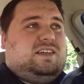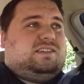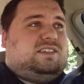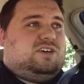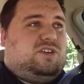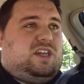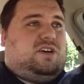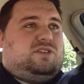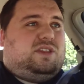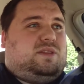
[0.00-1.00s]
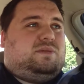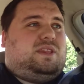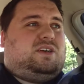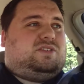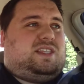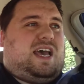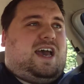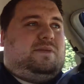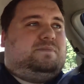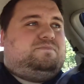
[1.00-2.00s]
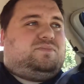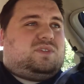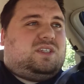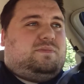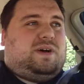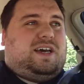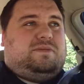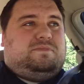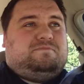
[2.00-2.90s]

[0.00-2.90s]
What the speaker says: So, there's that. But